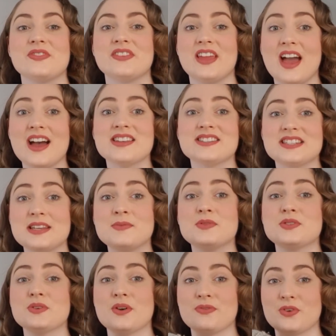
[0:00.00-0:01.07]
yeah, it seems
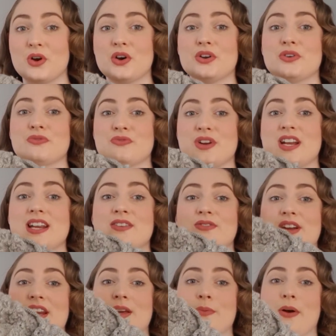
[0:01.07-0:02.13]
to have gone really,
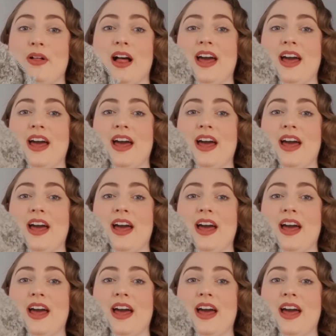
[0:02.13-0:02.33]
really well,